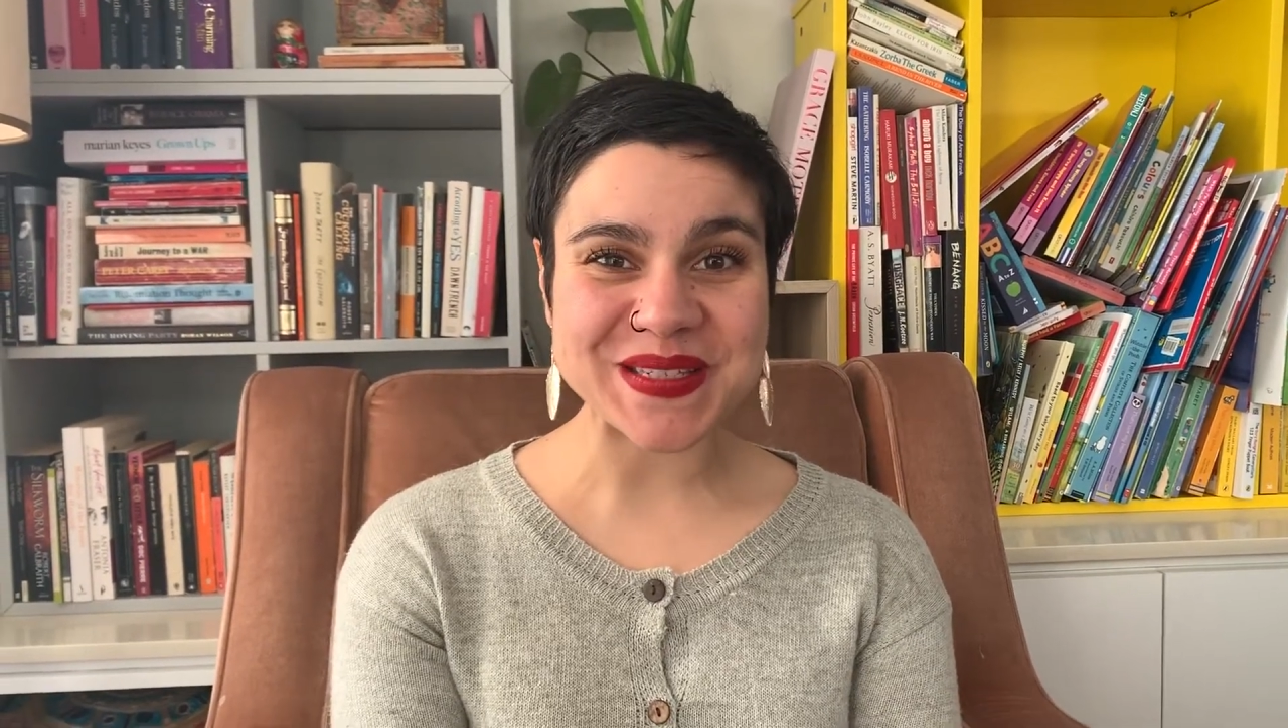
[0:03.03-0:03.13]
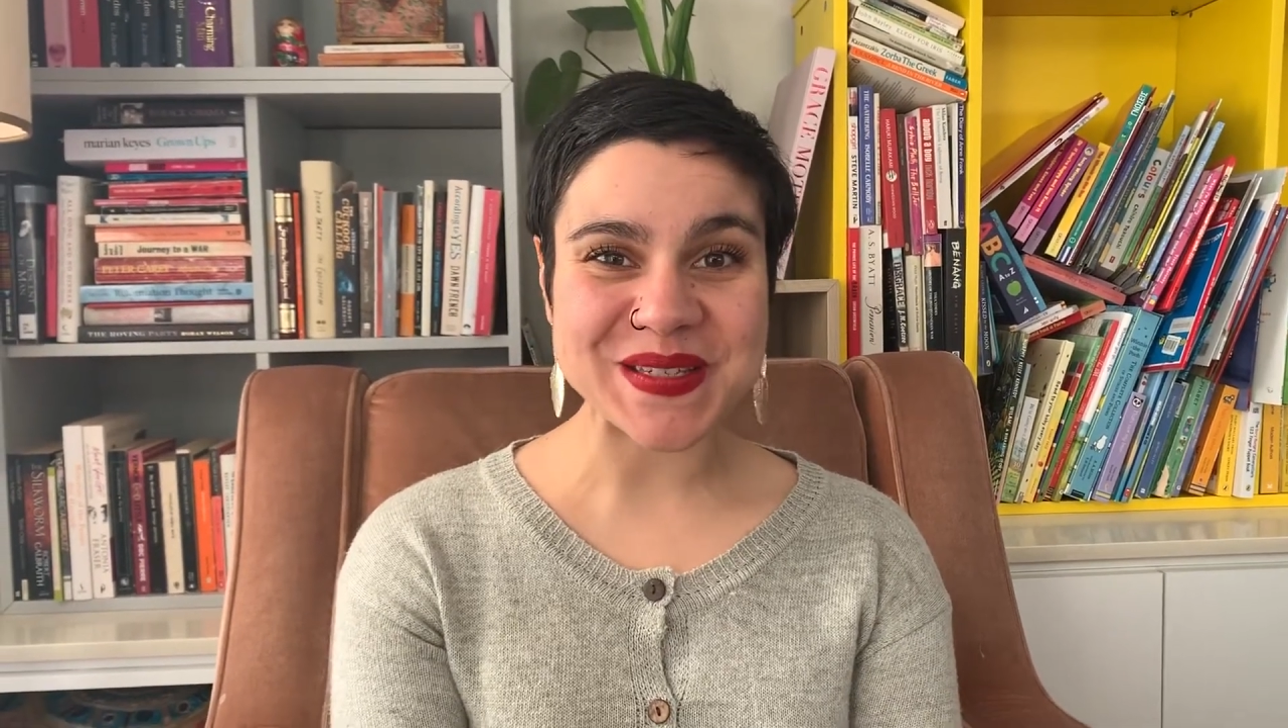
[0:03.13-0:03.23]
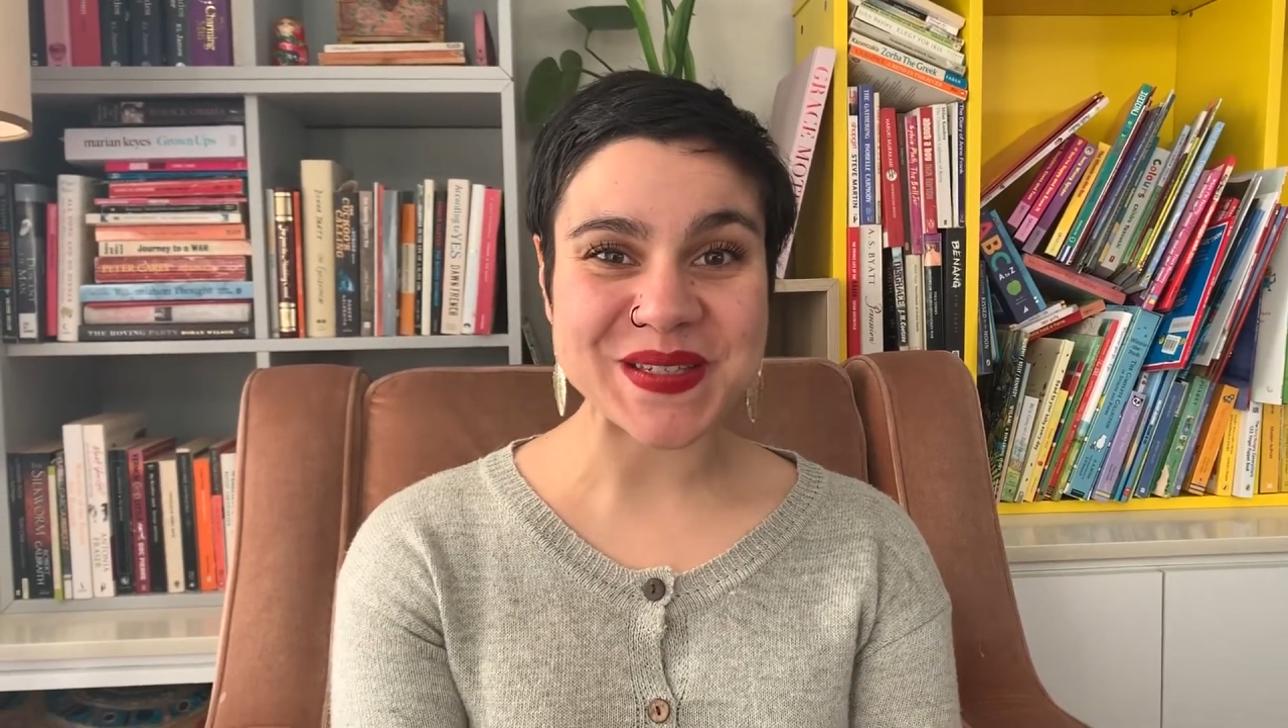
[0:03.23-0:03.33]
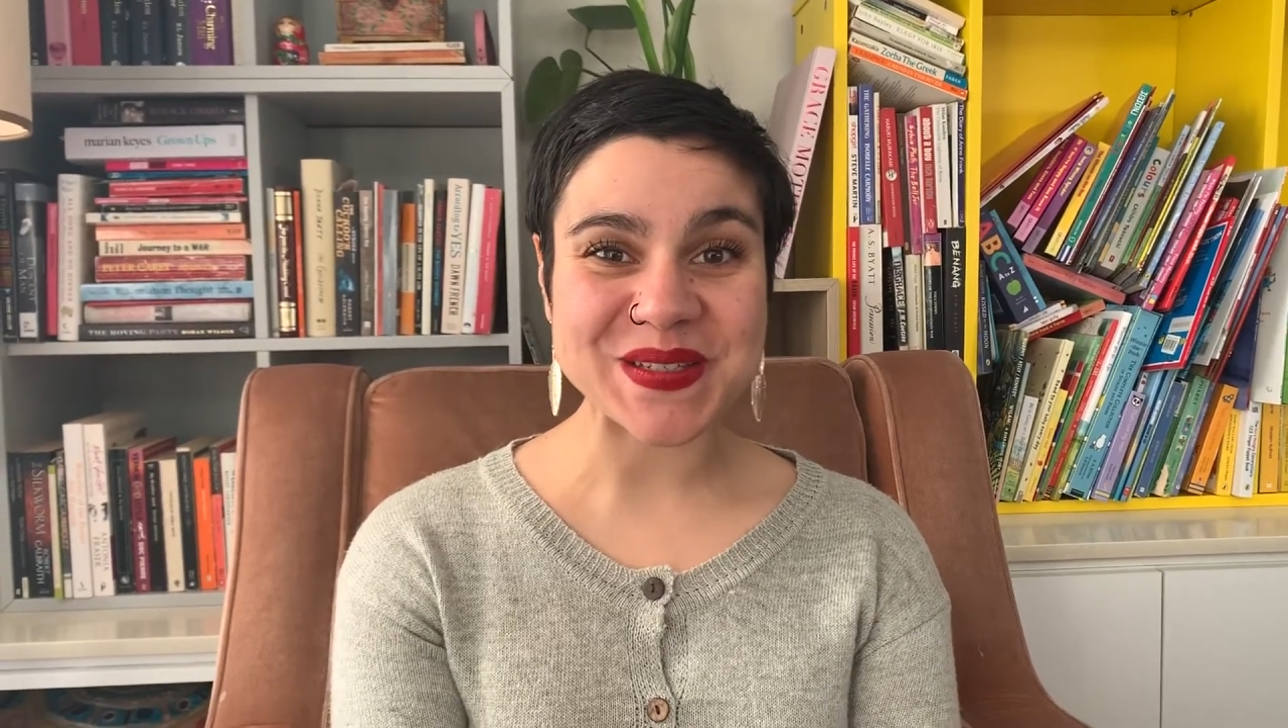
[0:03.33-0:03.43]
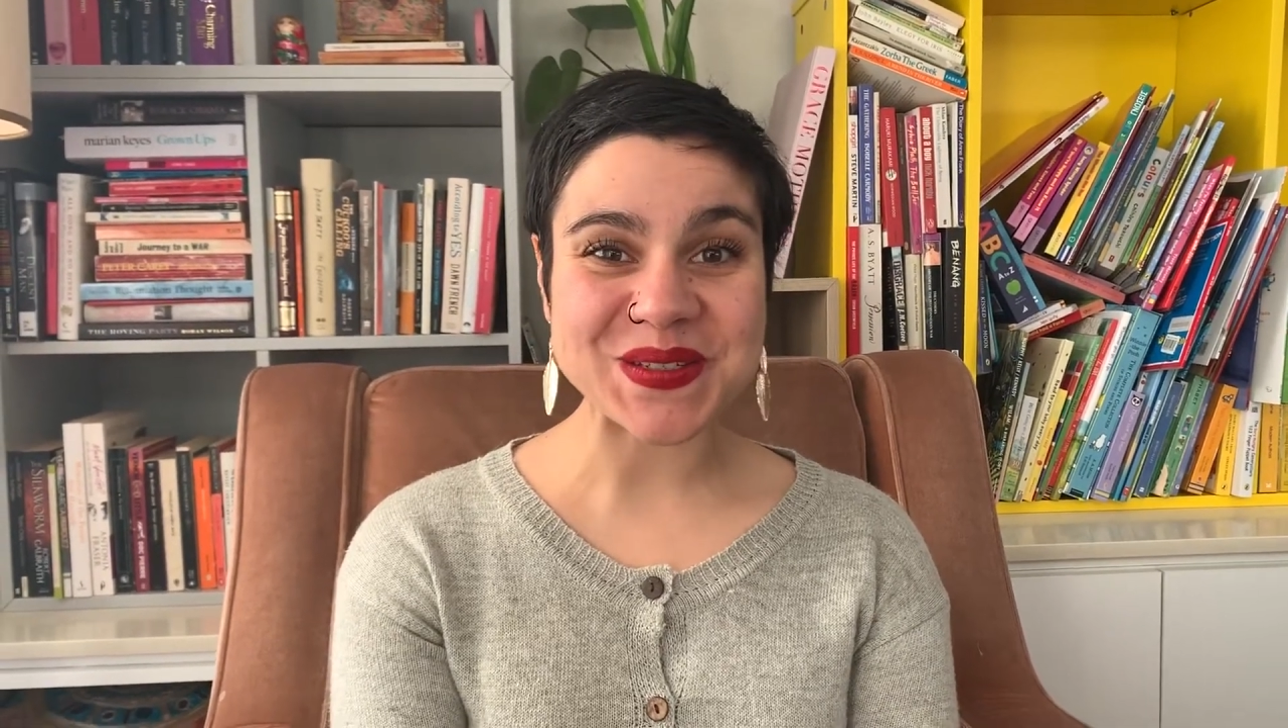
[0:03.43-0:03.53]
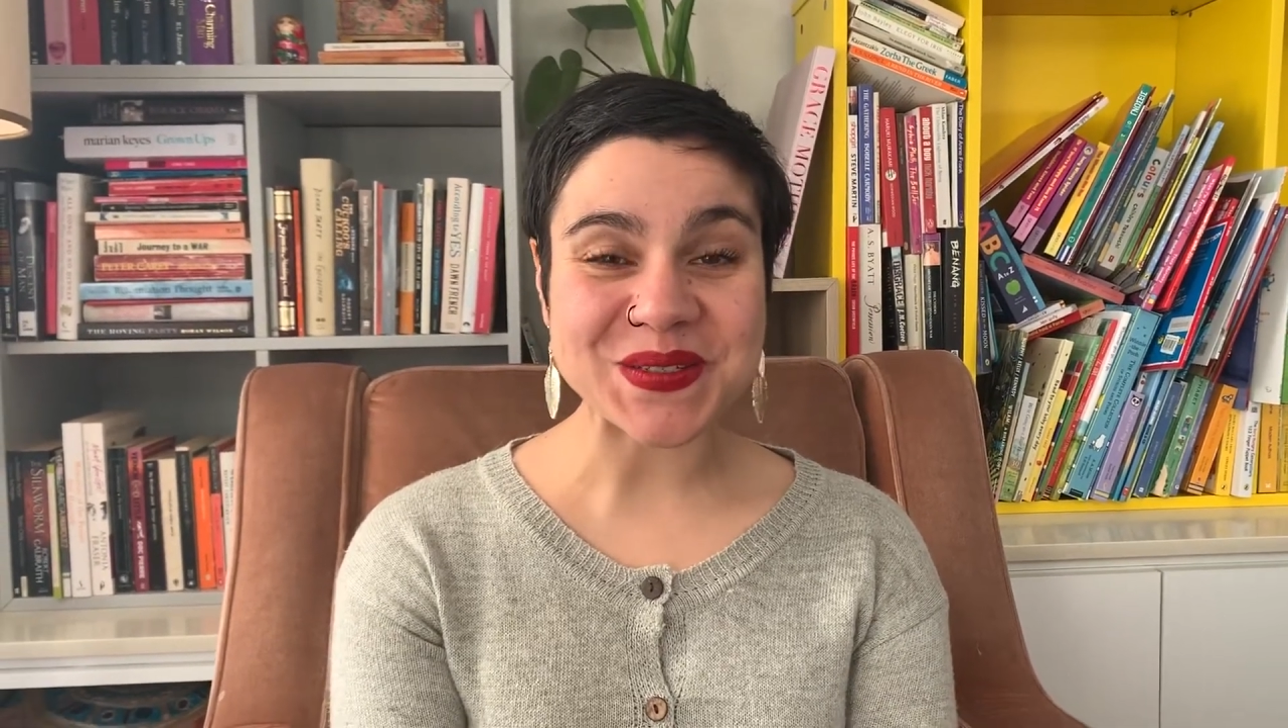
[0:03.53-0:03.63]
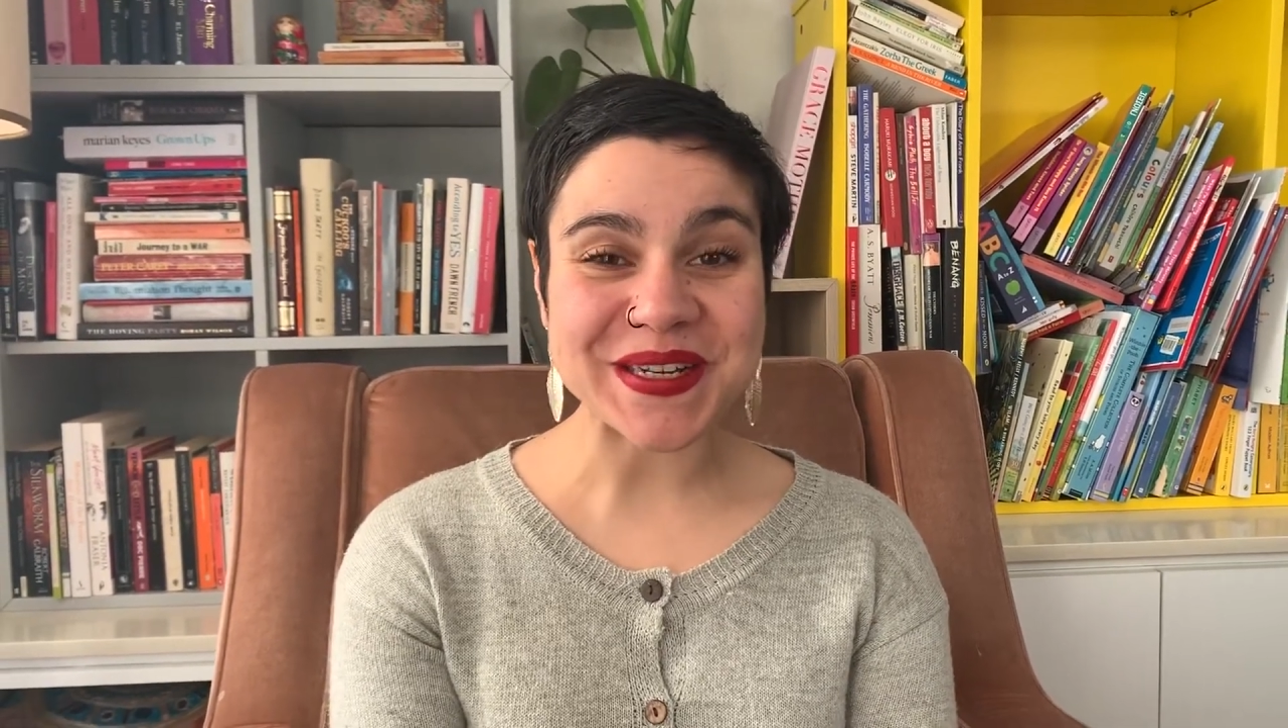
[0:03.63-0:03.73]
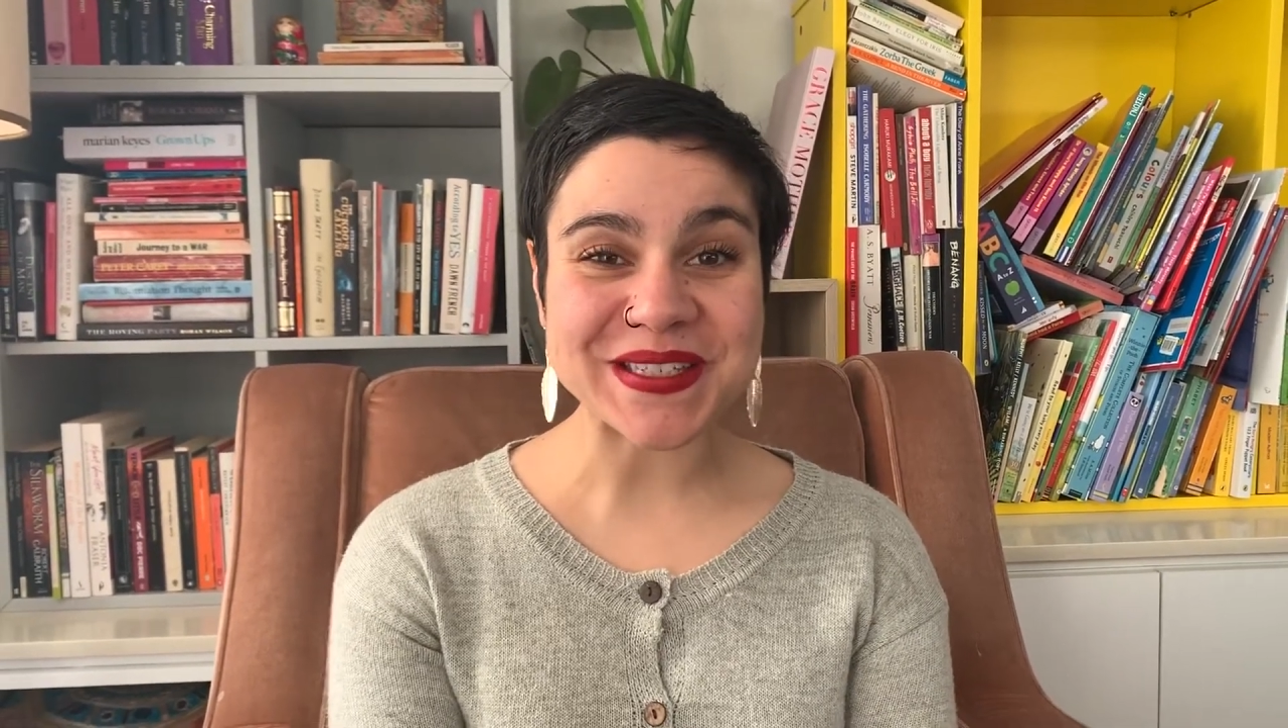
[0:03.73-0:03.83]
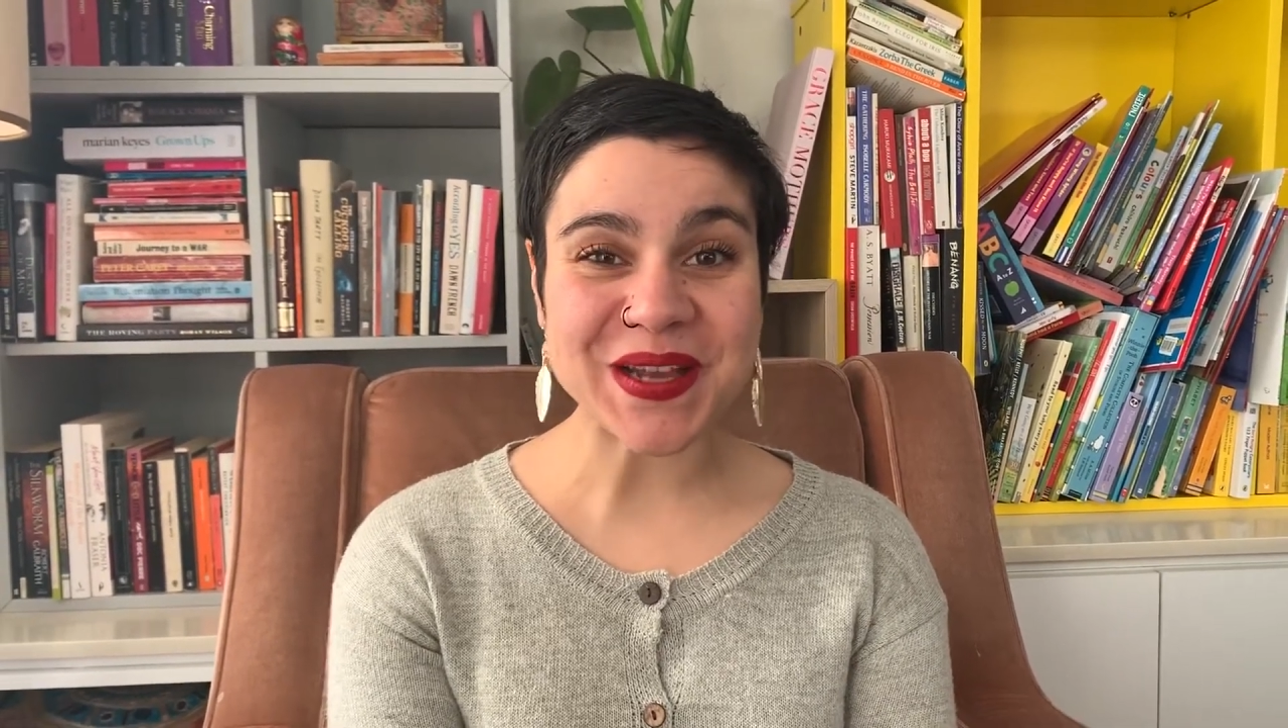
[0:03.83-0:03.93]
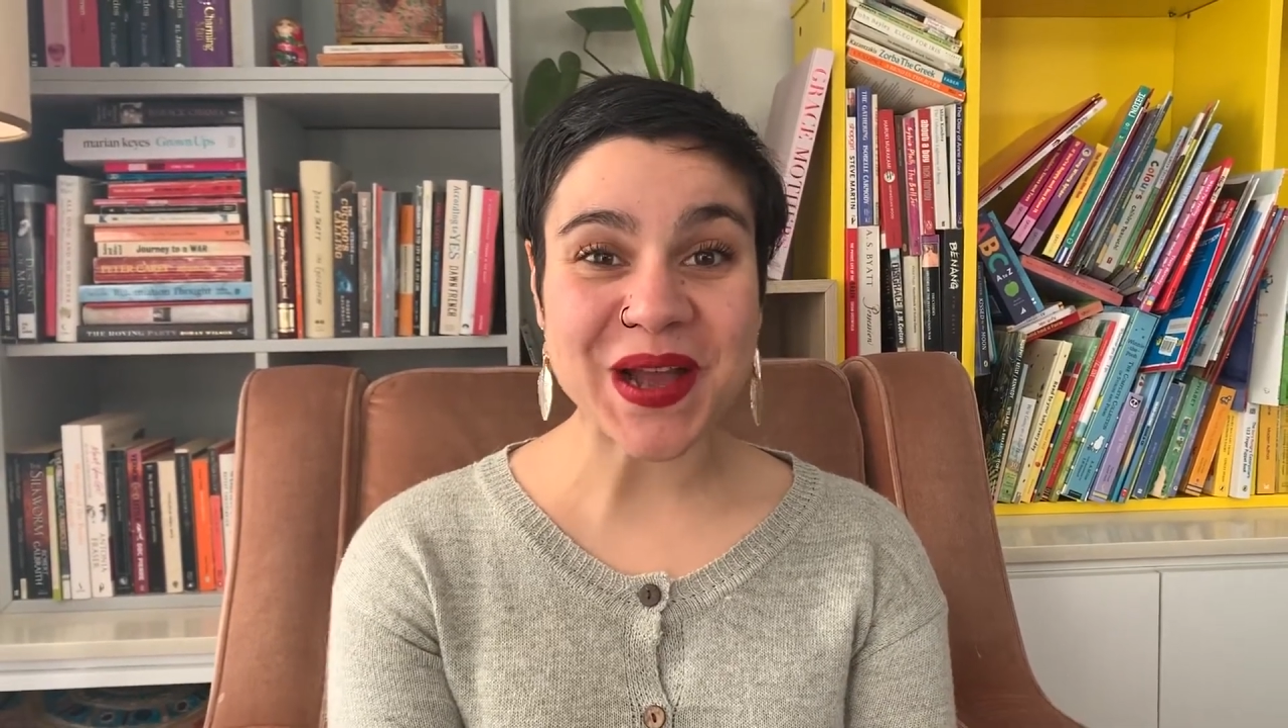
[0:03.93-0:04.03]
Story
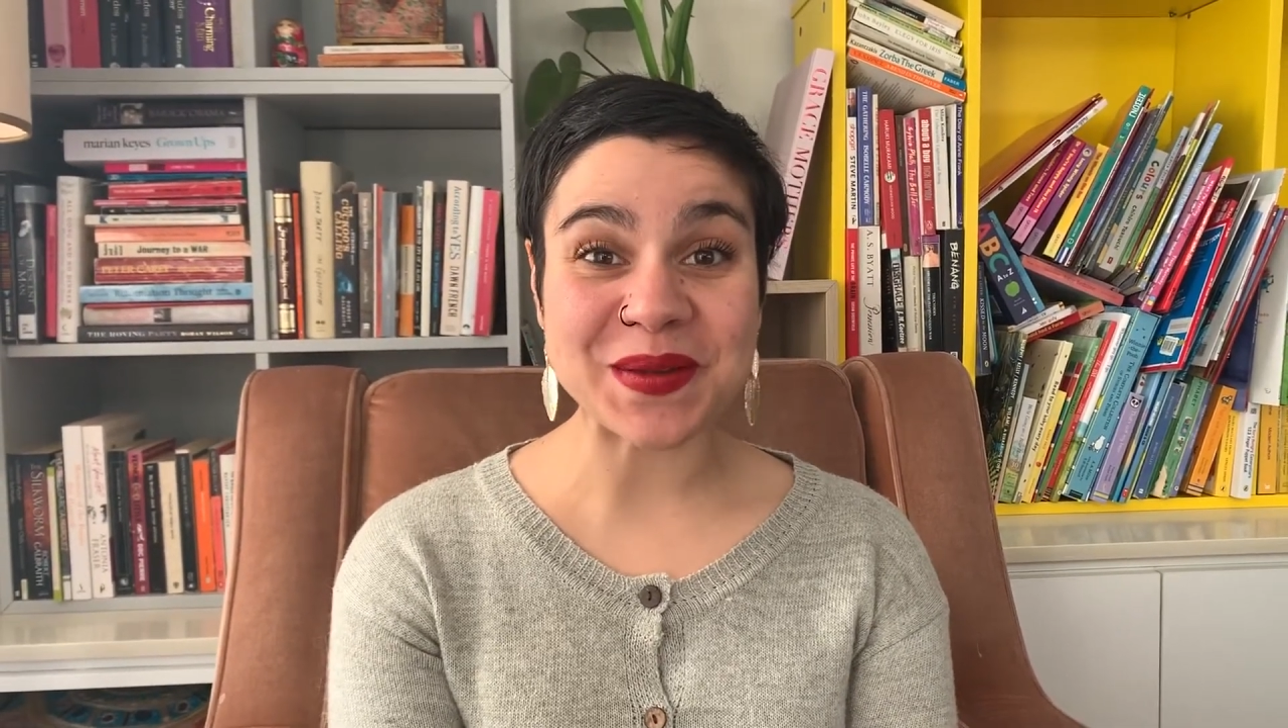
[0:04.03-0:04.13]
Time.